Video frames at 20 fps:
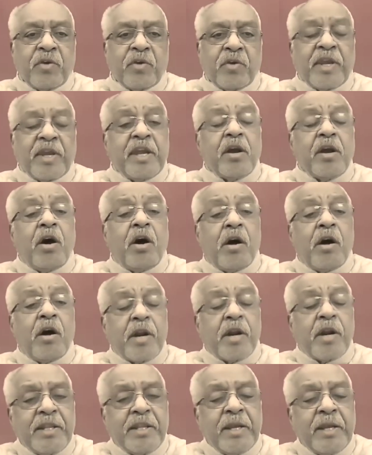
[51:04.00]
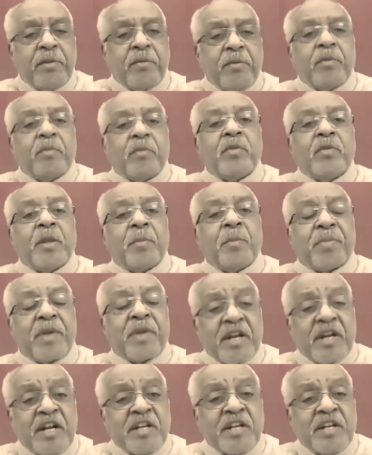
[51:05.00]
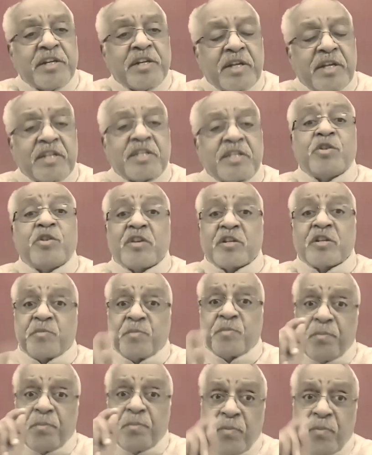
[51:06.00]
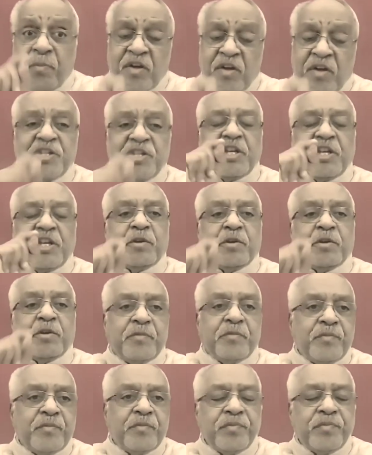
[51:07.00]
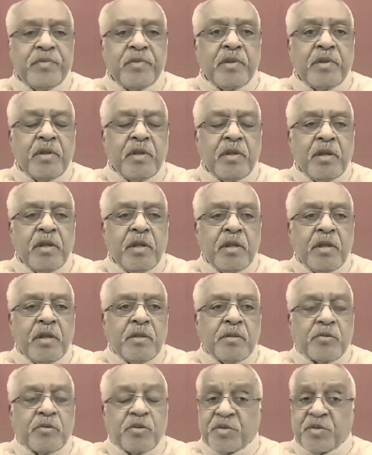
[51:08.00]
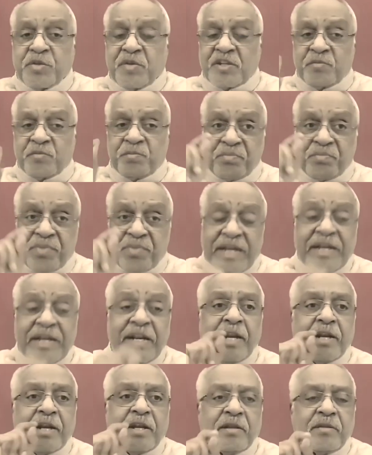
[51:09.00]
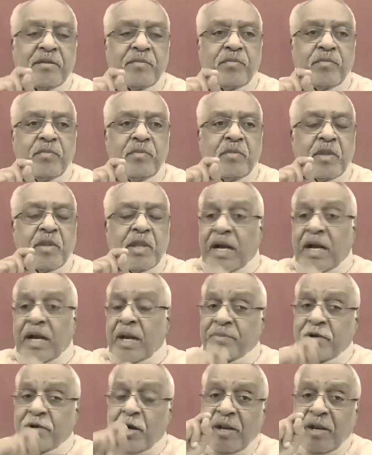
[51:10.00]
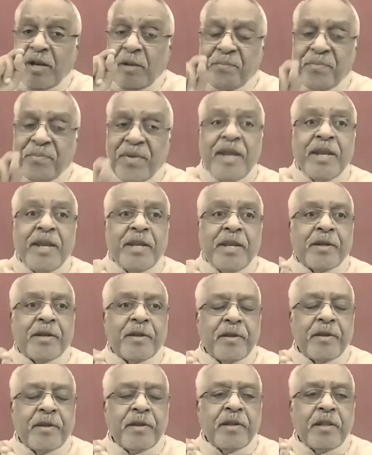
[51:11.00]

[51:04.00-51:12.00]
So he ordered the pregnancy test, which was positive. So she was pregnant, abdominal pain.